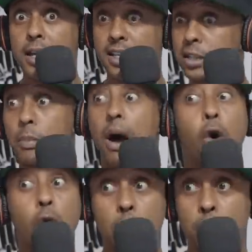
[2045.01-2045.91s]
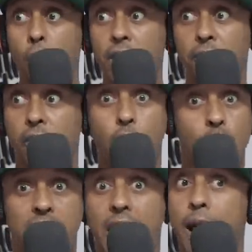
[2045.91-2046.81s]
This my old boyfriend
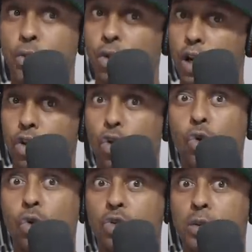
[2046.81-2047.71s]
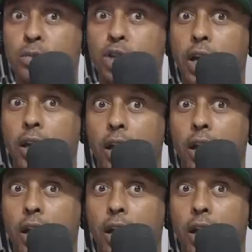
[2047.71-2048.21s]
whole time. You done Google some shit.